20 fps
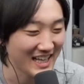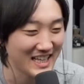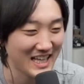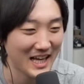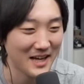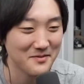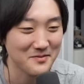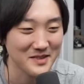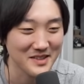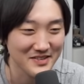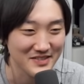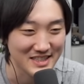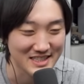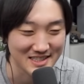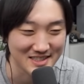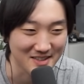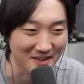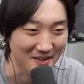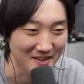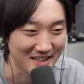can't believe
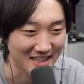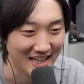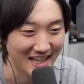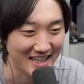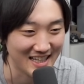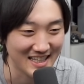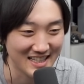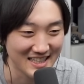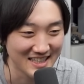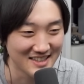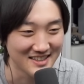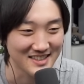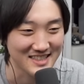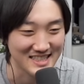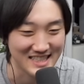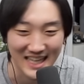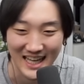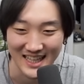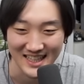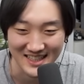he's 38 and he
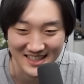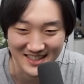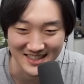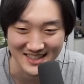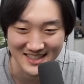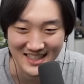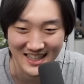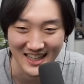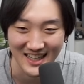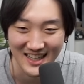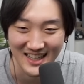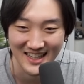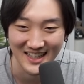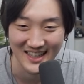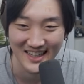looks that good, chat.